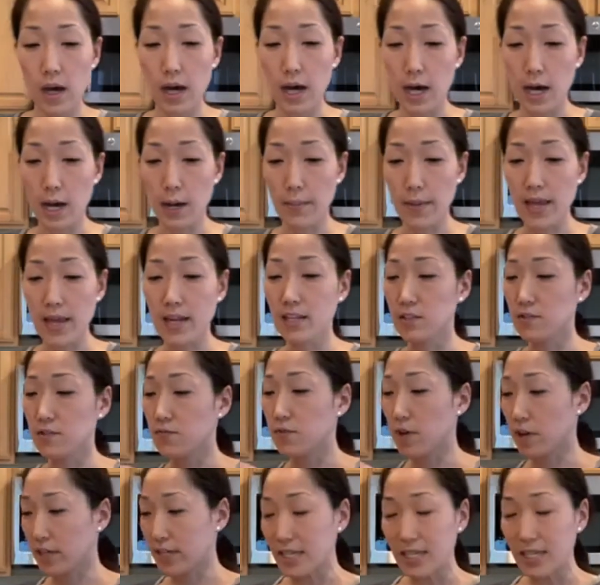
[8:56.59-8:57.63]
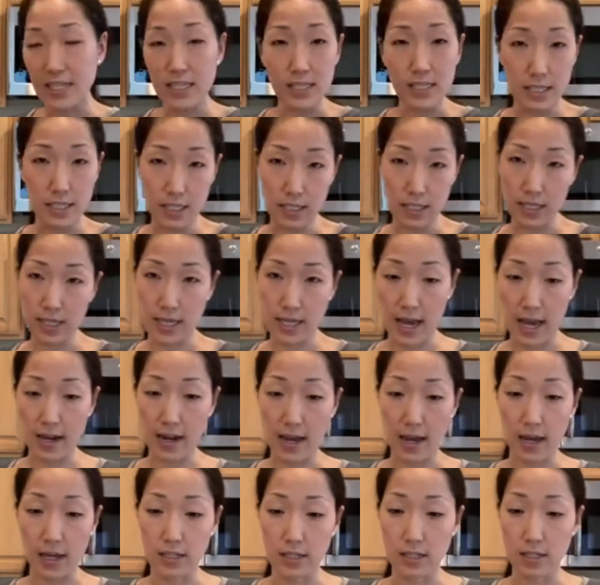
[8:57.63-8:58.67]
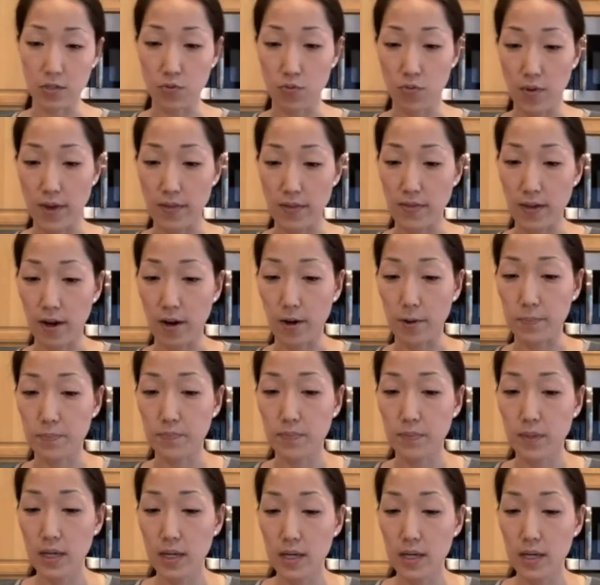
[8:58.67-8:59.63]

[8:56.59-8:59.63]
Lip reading: And it's very easy to get at. It's right there.